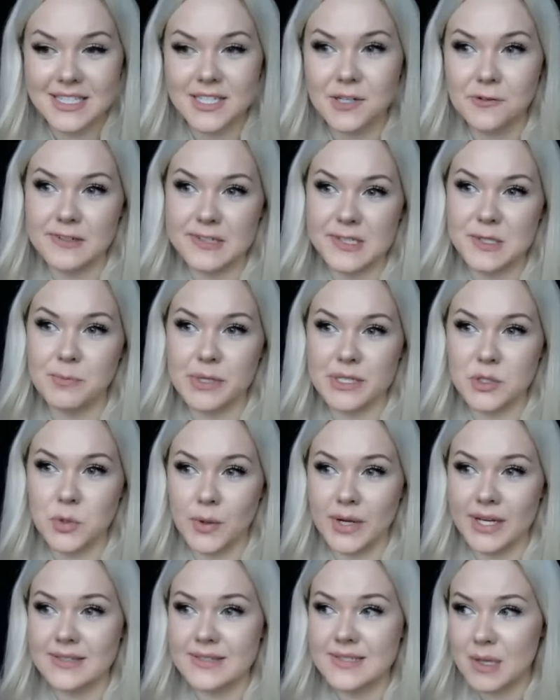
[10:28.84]
a difference
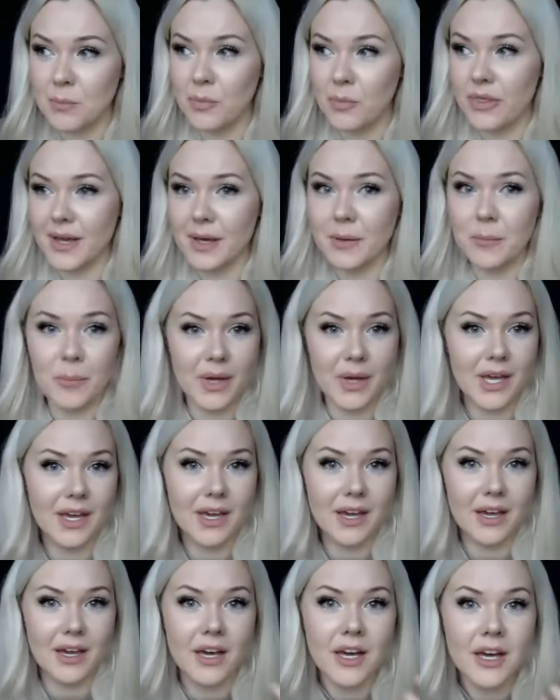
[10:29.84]
between something
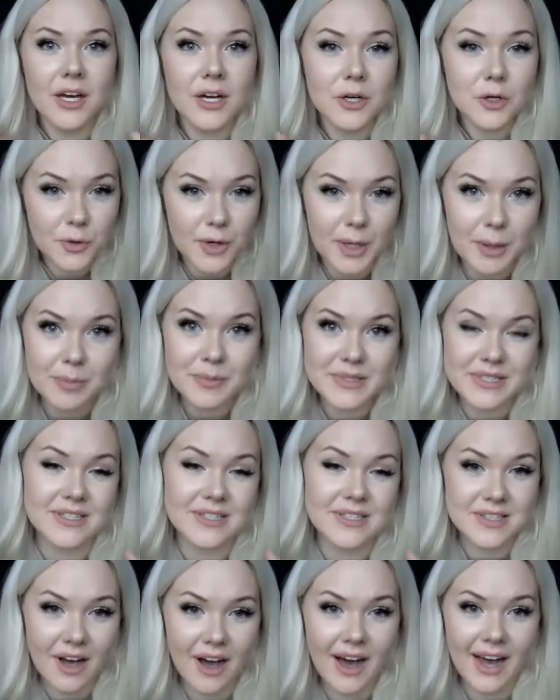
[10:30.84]
being gripped
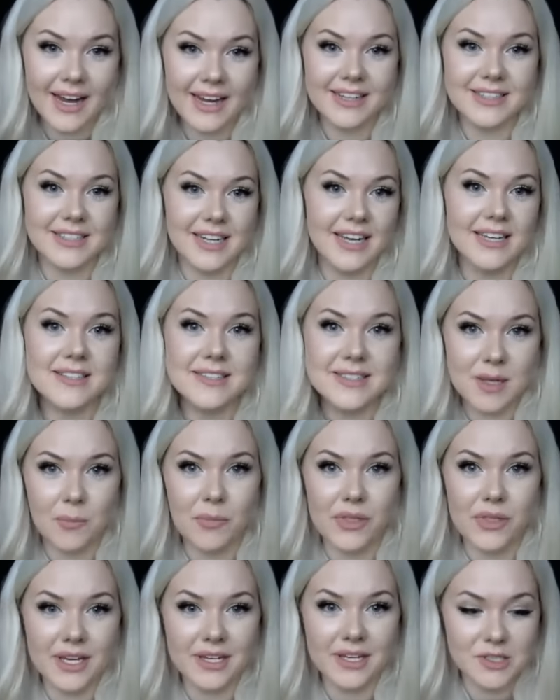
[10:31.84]
and tight and
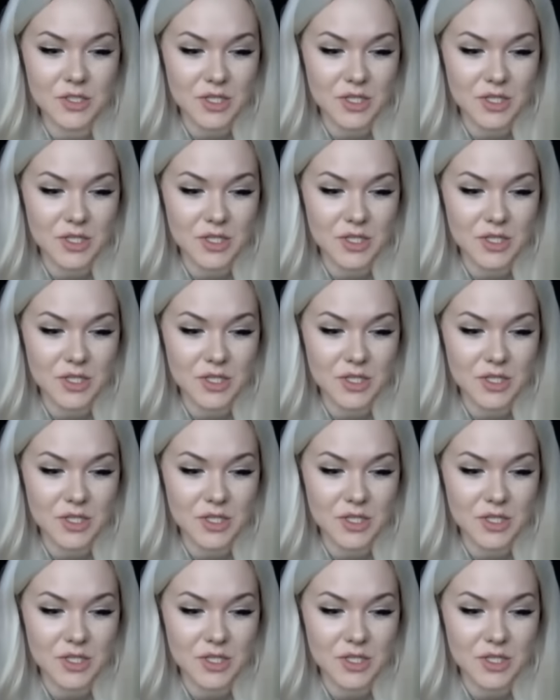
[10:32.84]
something